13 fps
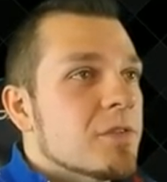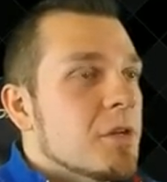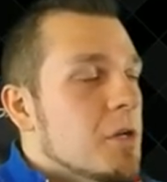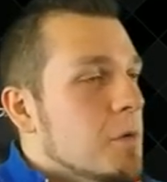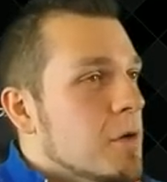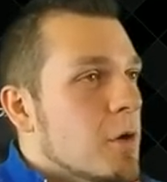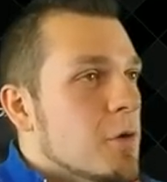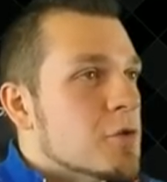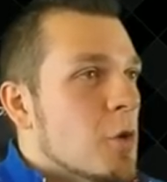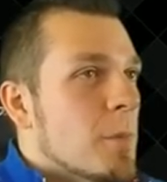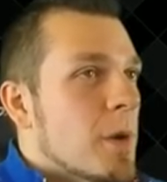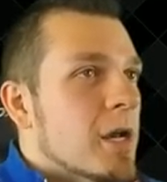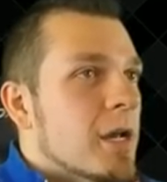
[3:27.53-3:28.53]
So here we go,
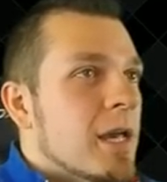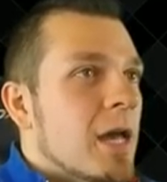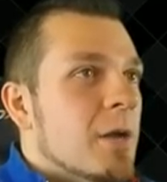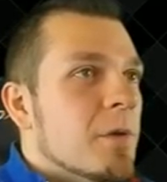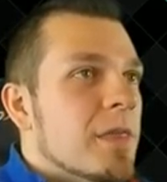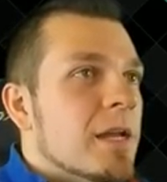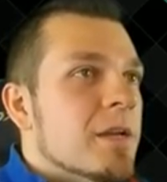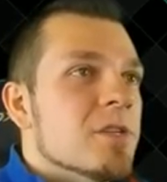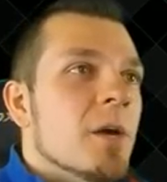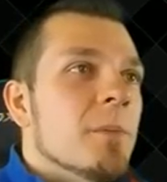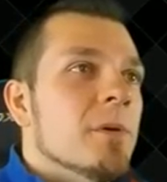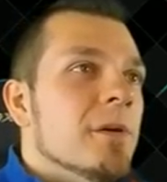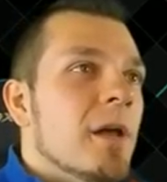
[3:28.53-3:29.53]
Dromarch again with that
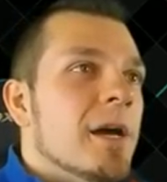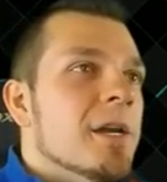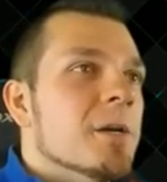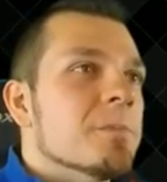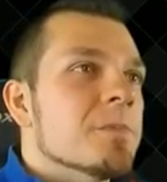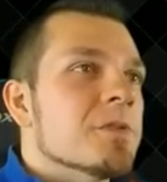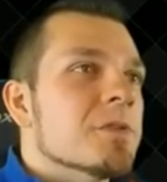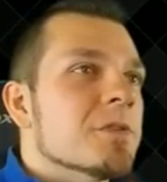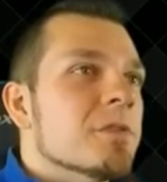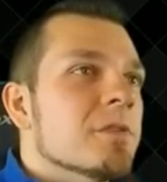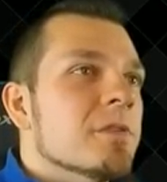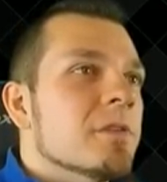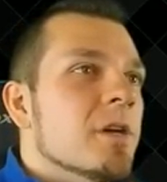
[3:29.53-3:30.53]
double items
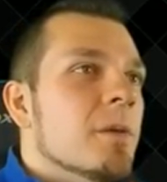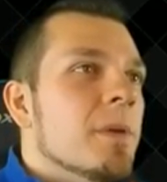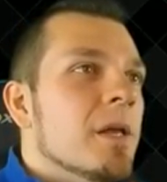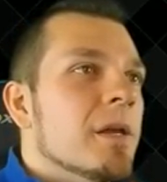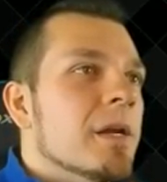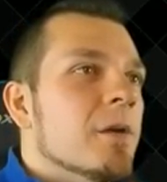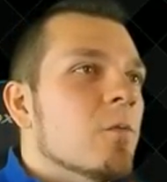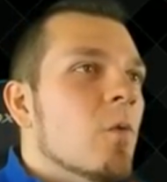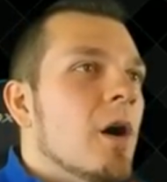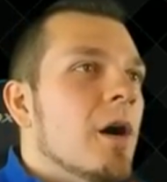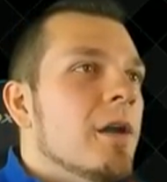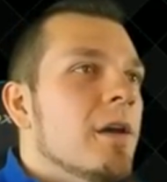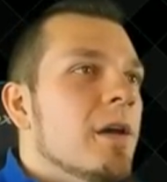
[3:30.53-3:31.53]
ability.
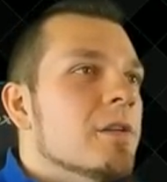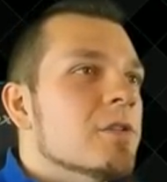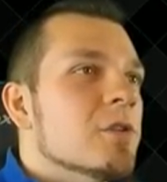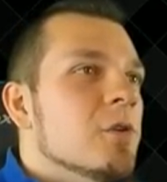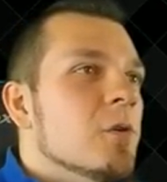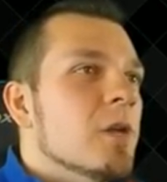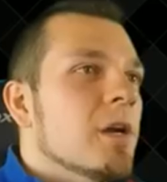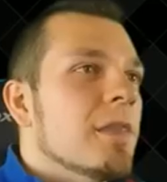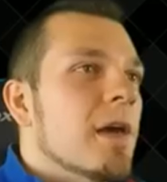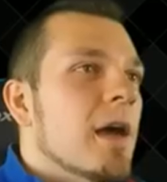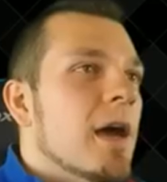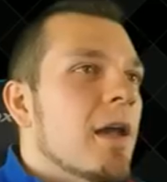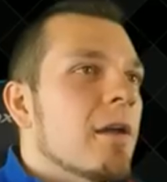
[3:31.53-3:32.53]
One and two, look at
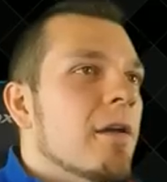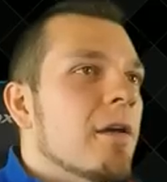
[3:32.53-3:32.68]
that.